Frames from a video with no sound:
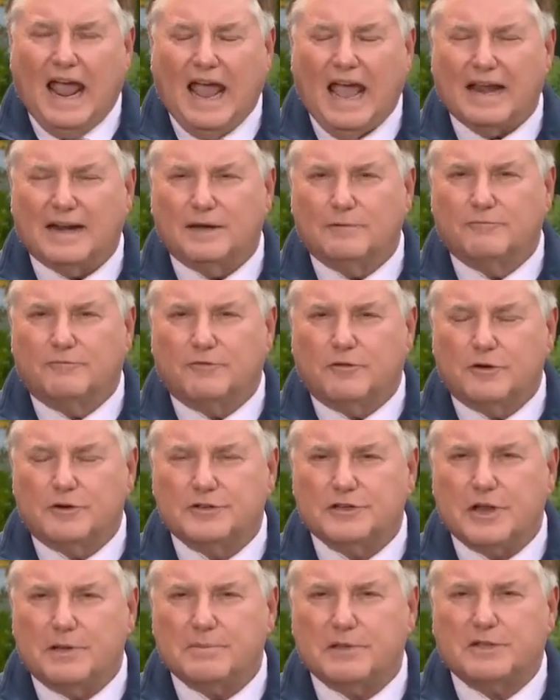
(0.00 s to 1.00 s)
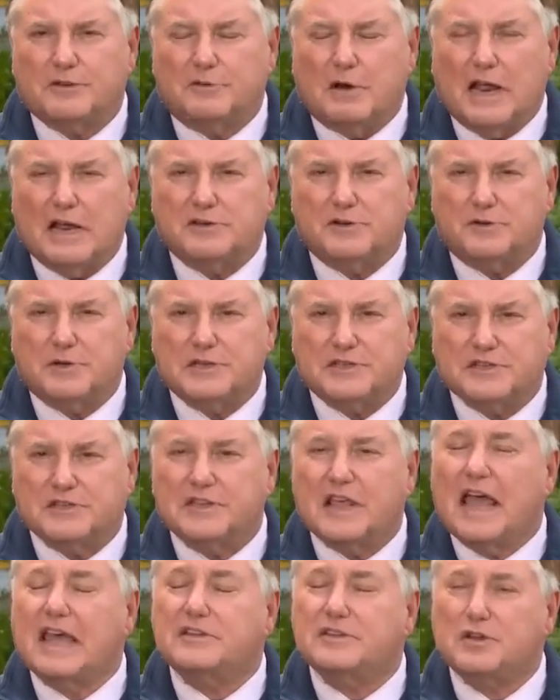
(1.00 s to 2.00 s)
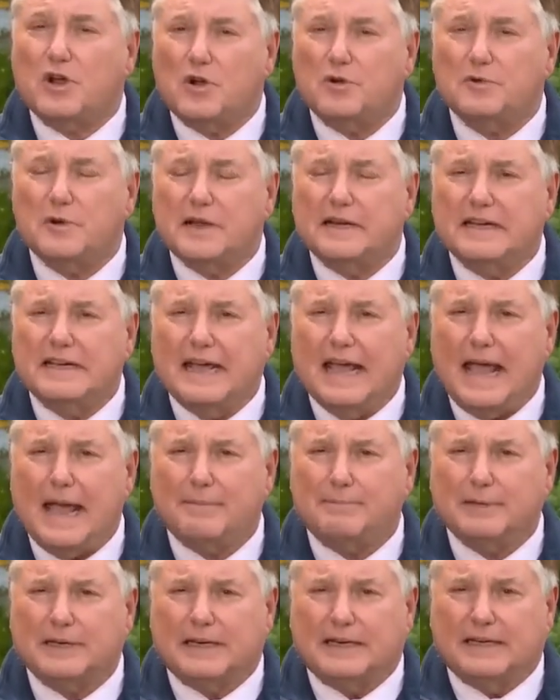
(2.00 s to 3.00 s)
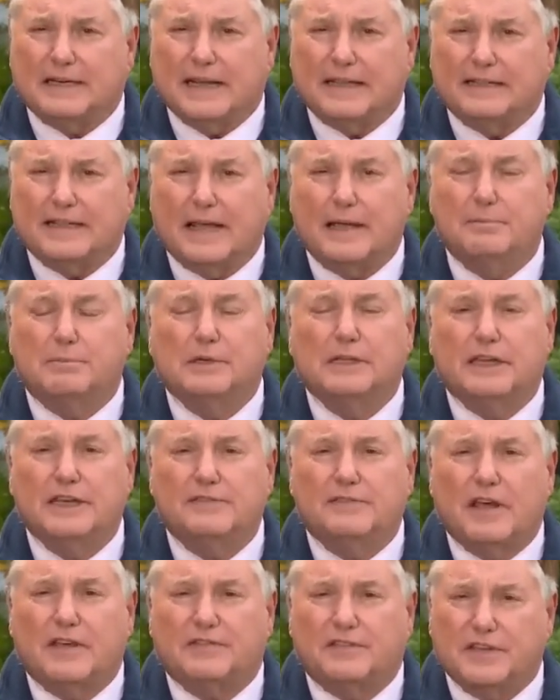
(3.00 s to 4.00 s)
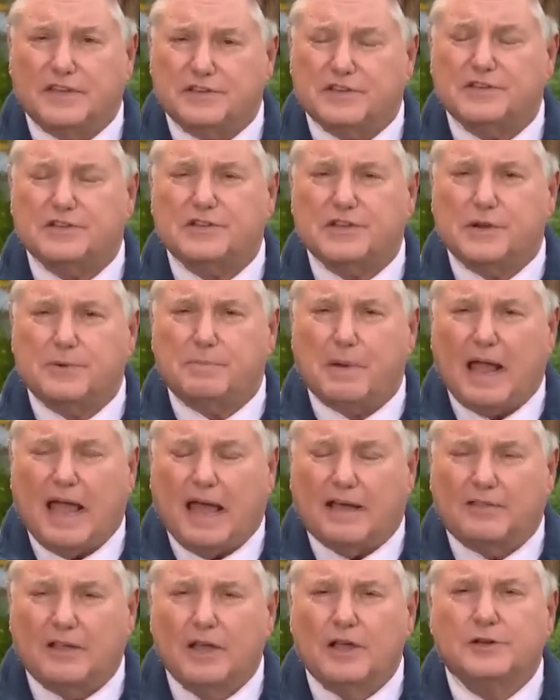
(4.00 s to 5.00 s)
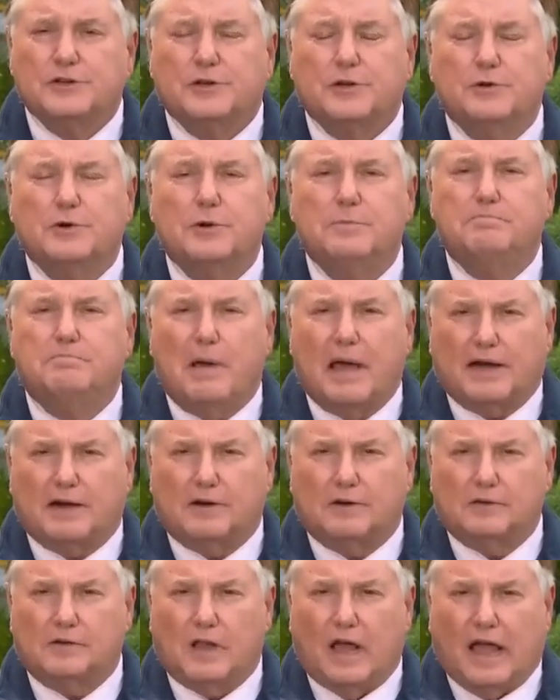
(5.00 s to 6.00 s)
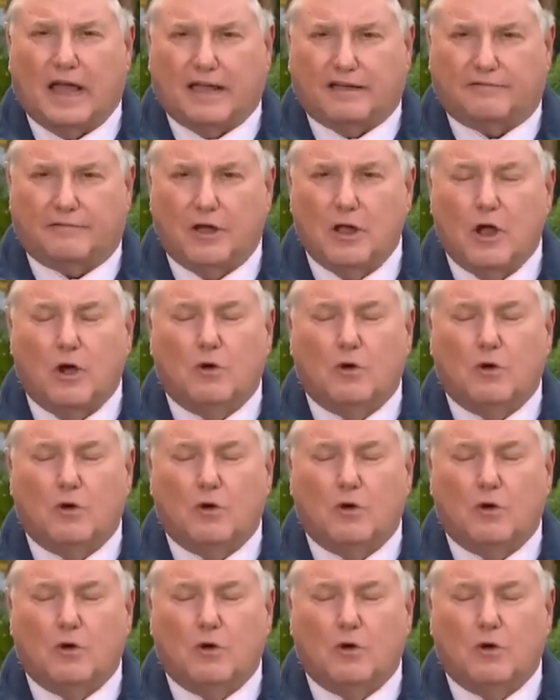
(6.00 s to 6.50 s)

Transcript: Adam, for some of the graduates, that's already happening, and they believe that this is their path to a better life.